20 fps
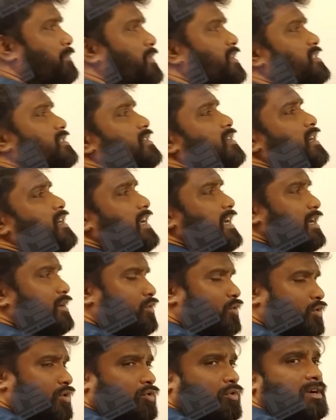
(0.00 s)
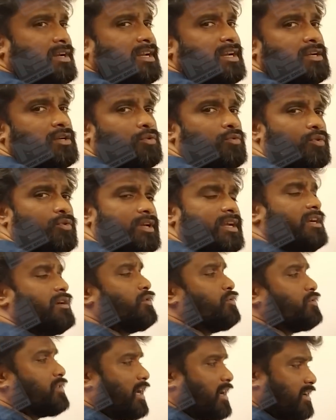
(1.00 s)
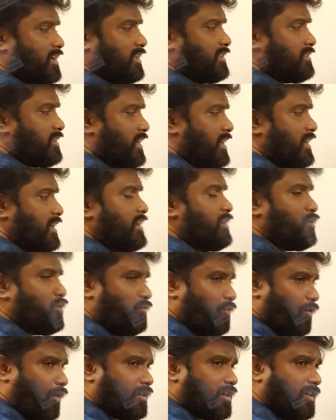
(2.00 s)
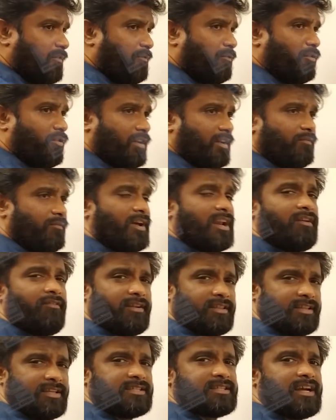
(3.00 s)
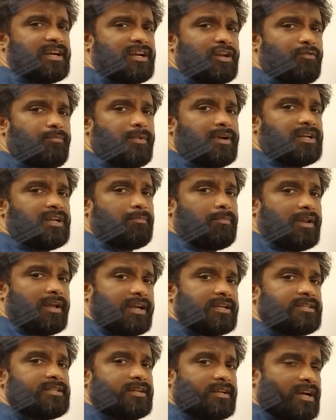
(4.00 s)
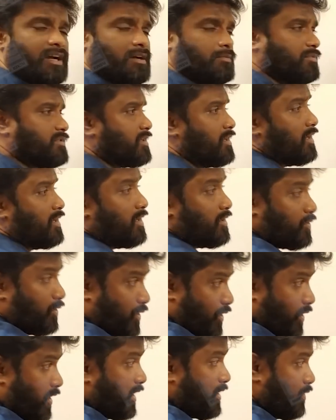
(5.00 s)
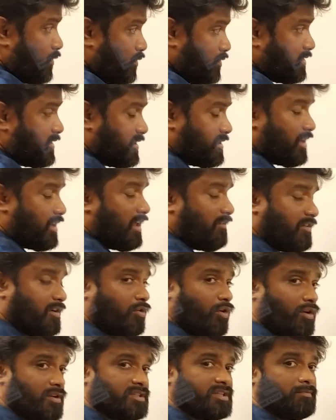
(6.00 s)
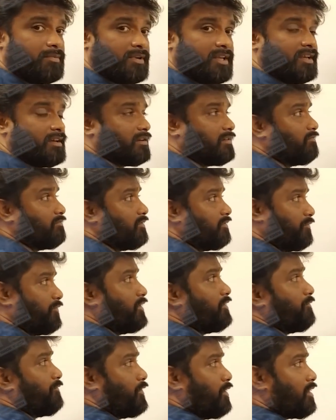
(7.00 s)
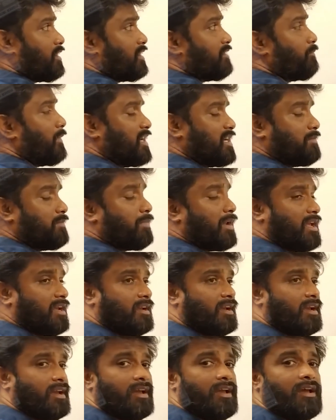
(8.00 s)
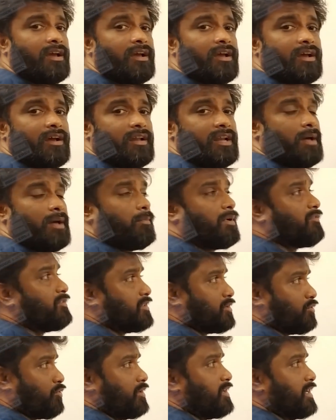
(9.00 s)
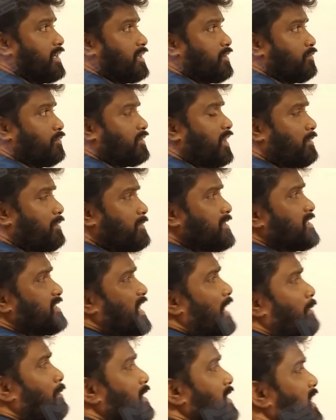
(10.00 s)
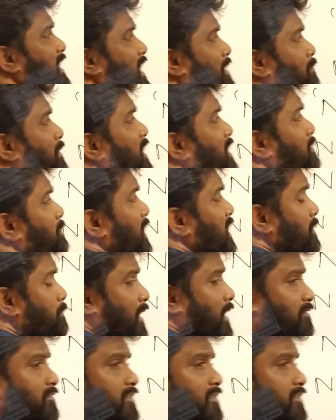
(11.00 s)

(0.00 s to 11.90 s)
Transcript: means into 22, into 33, into 44. Whenever this kind of multiplication comes, so you can use this 11 concept here. If, if you are multiplying a number with 22, that means double the number and multiply